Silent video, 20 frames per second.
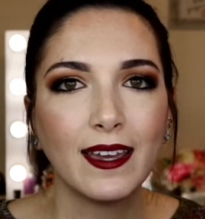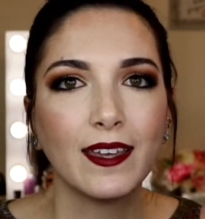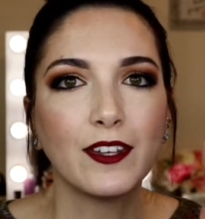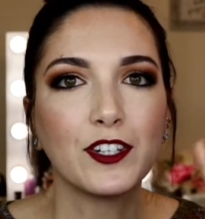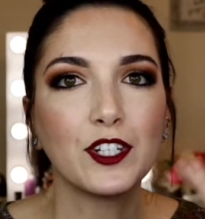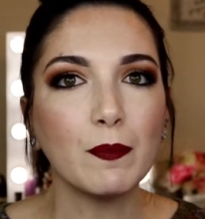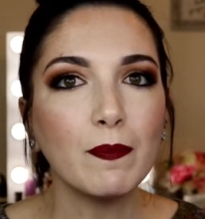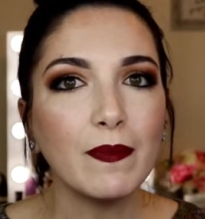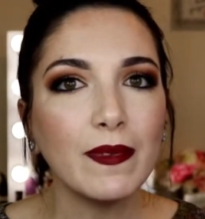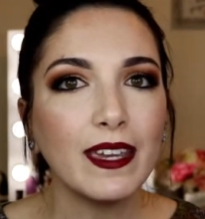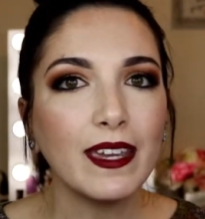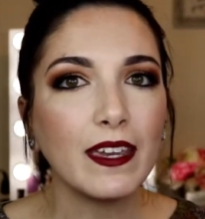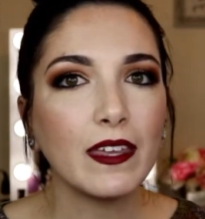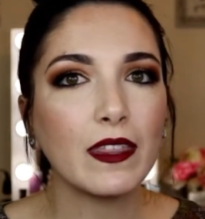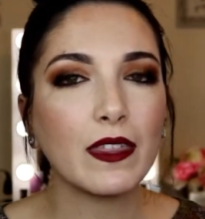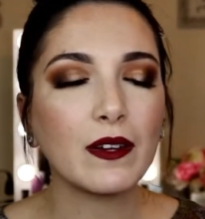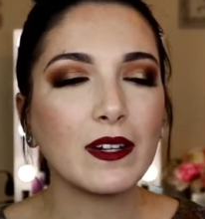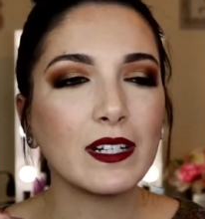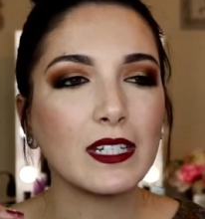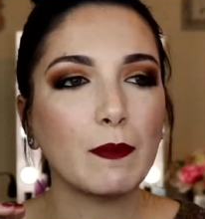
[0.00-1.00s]
to me,
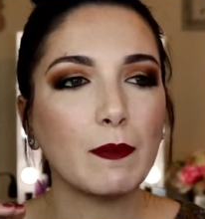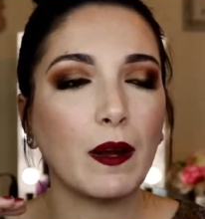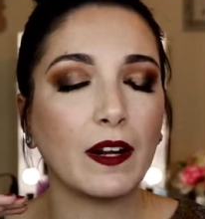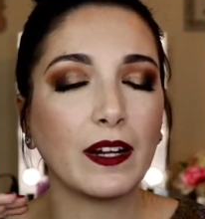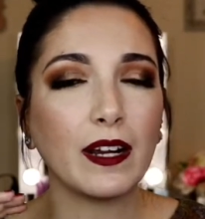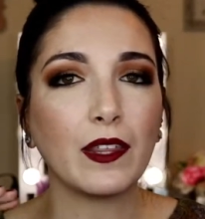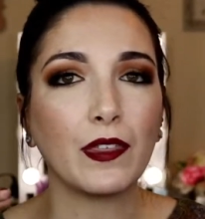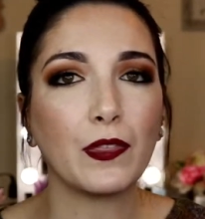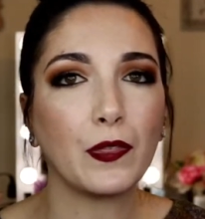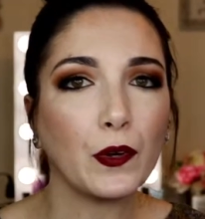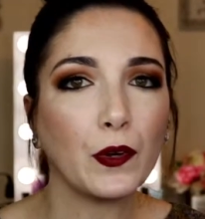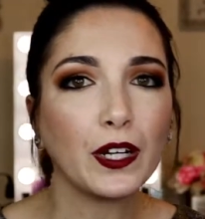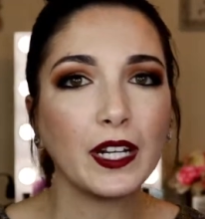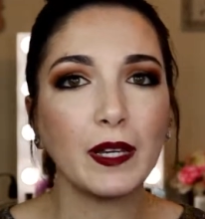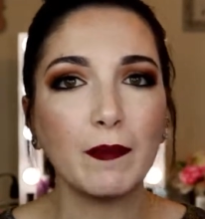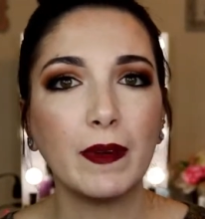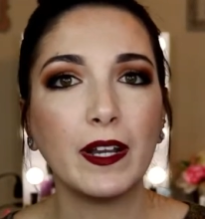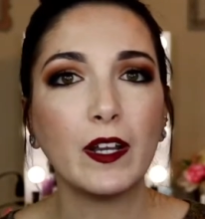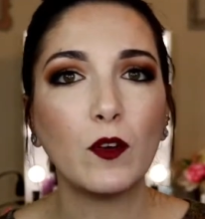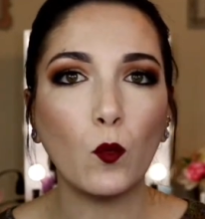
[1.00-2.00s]
there is about a
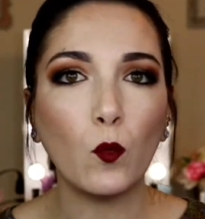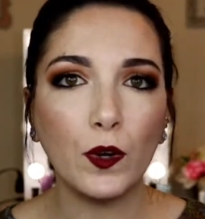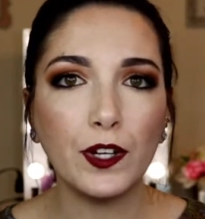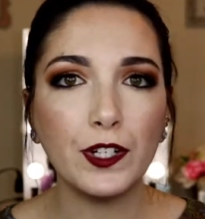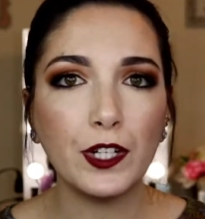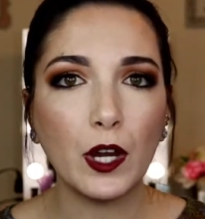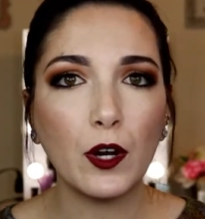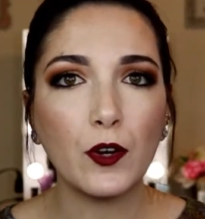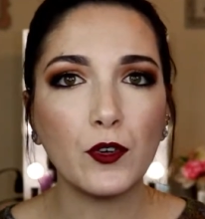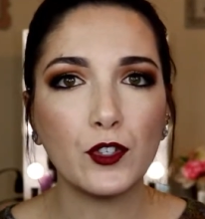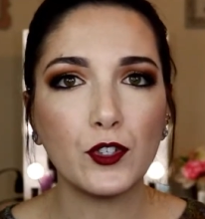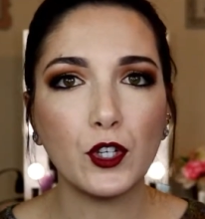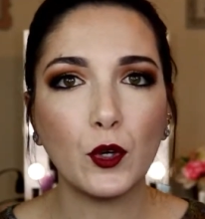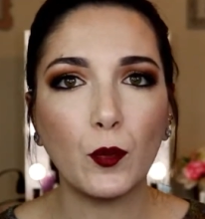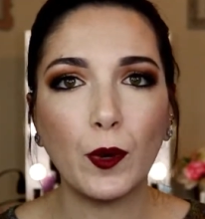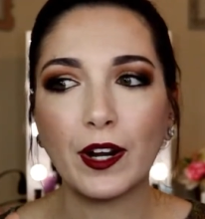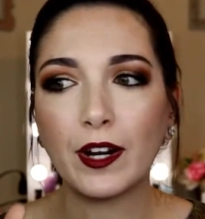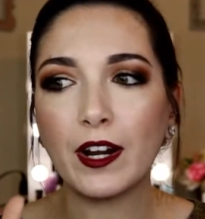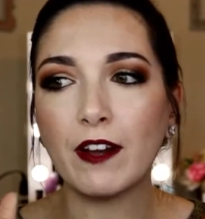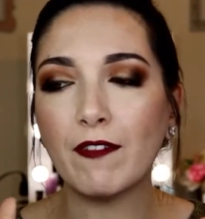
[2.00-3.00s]
30-minute window to
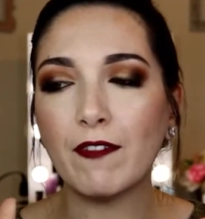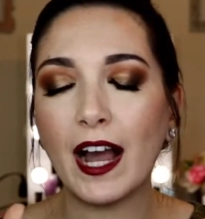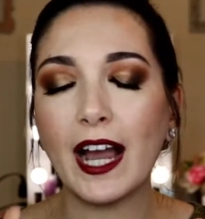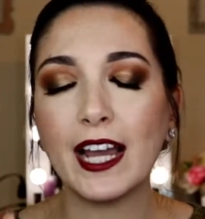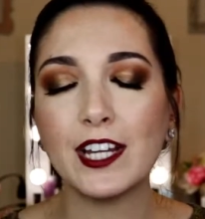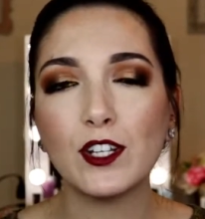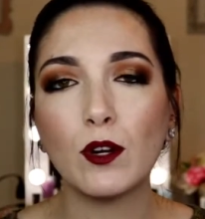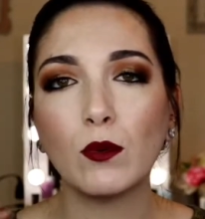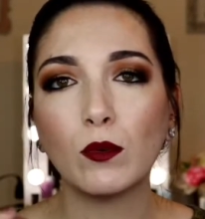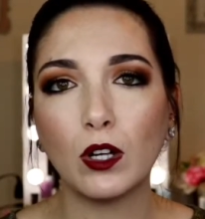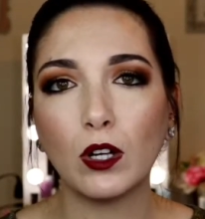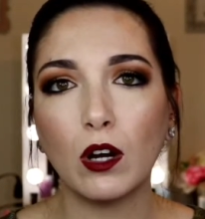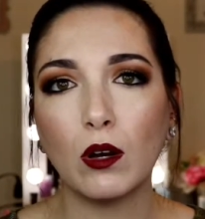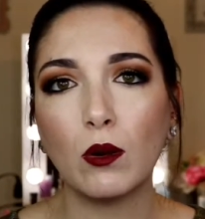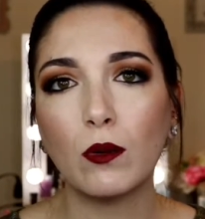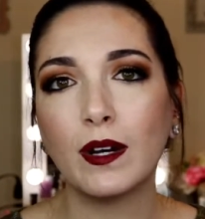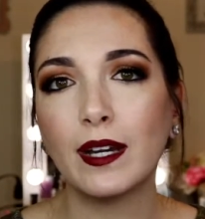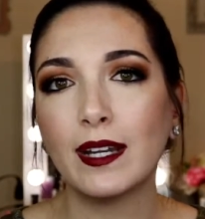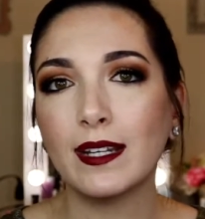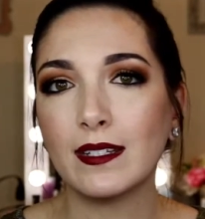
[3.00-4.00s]
where if I don't
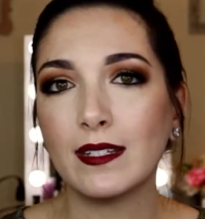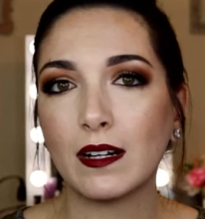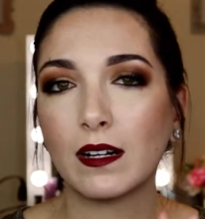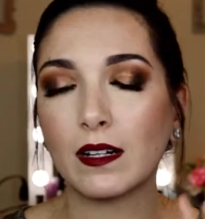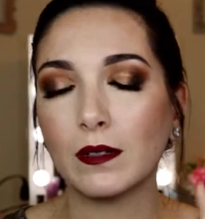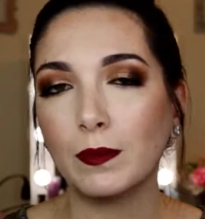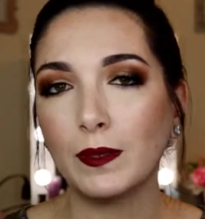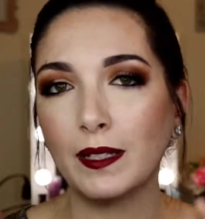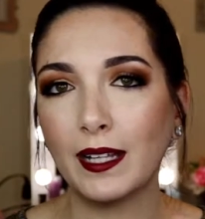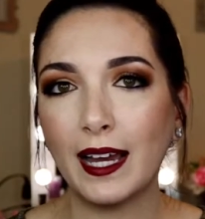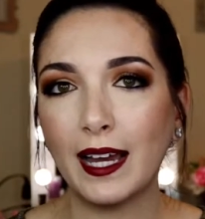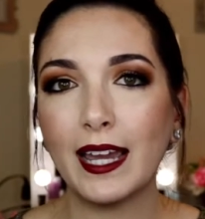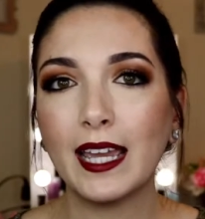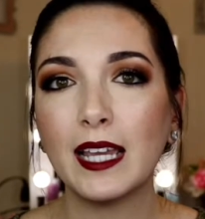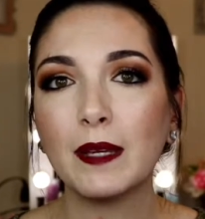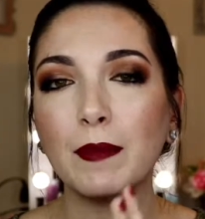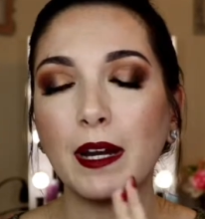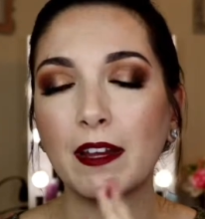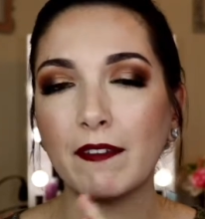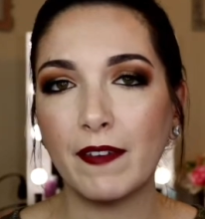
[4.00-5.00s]
go and start applying
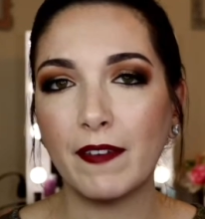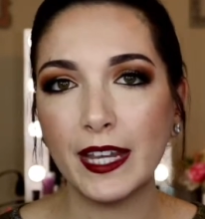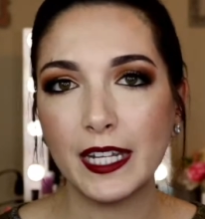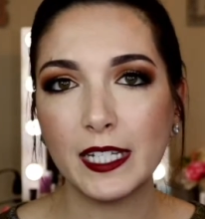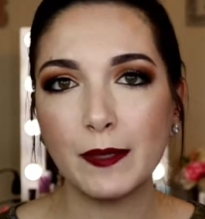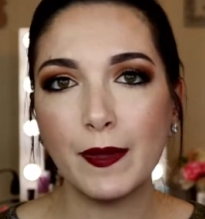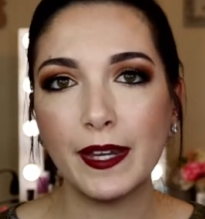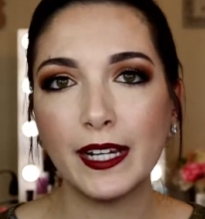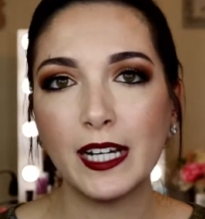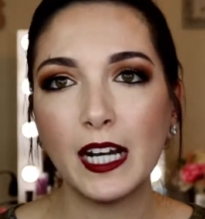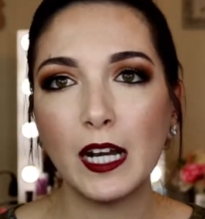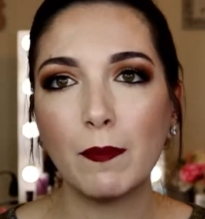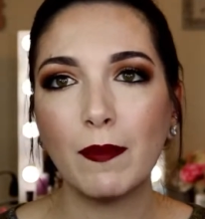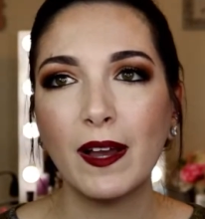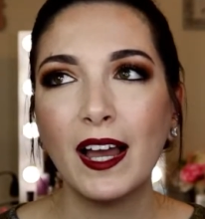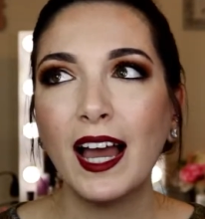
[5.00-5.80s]
my face makeup,